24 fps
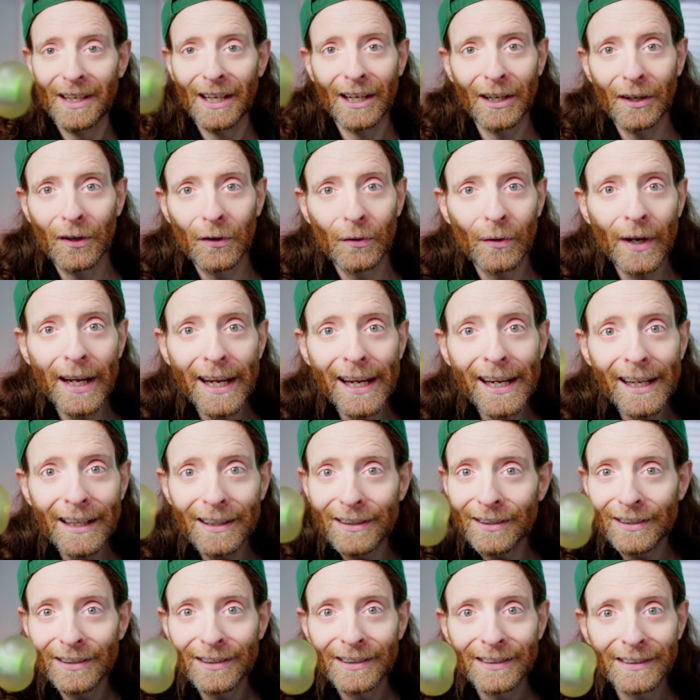a
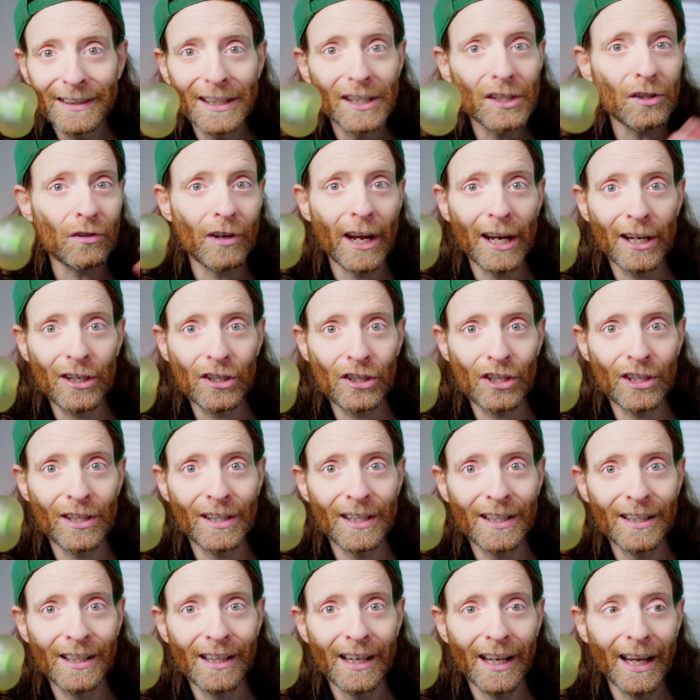great
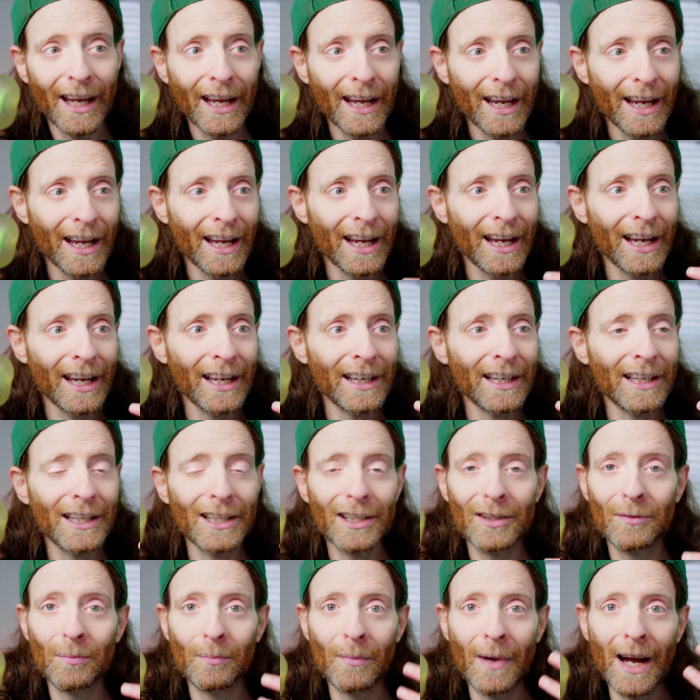distraction and
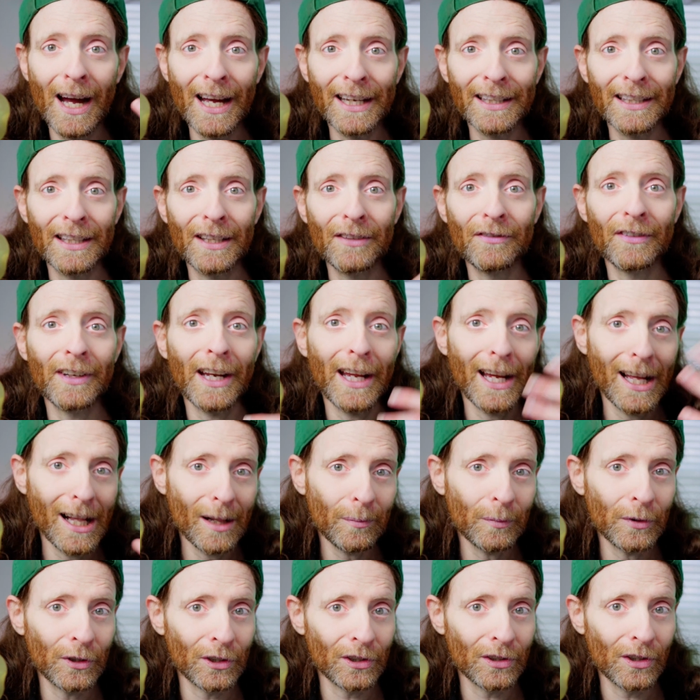it might even
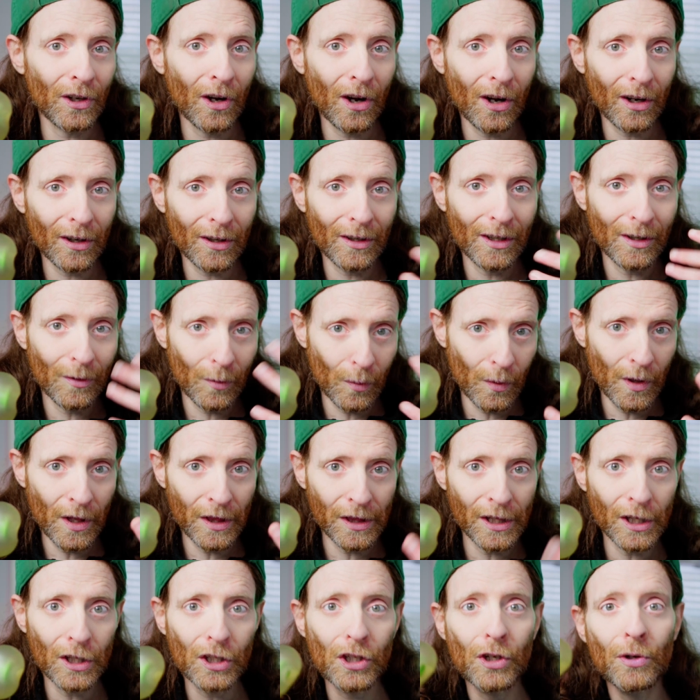help your dog
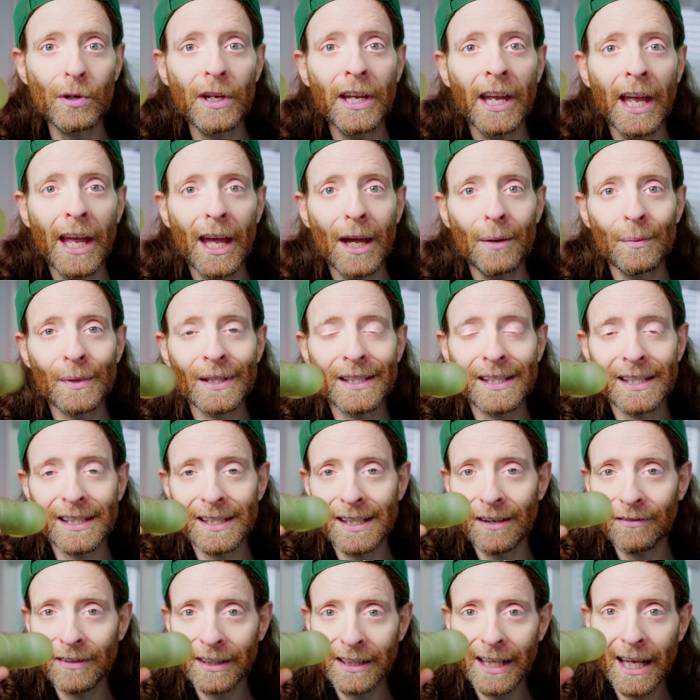with the chewing habits and
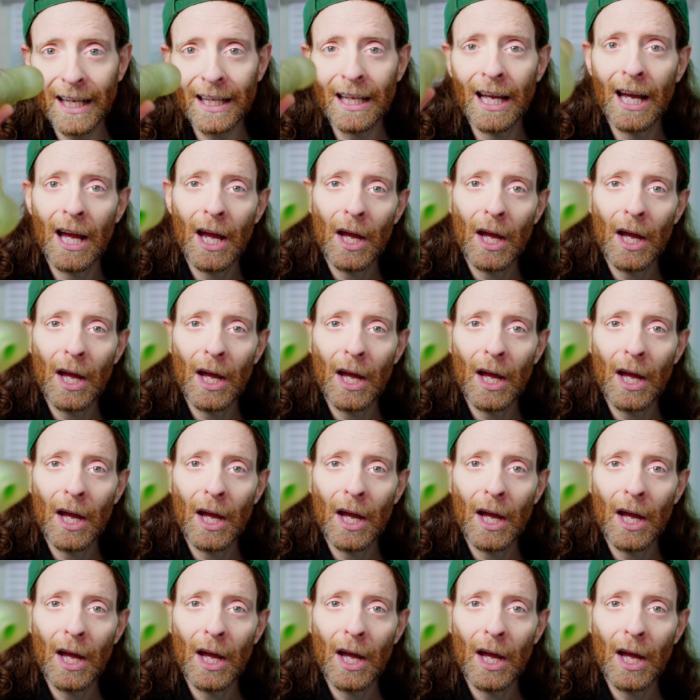stuff like that.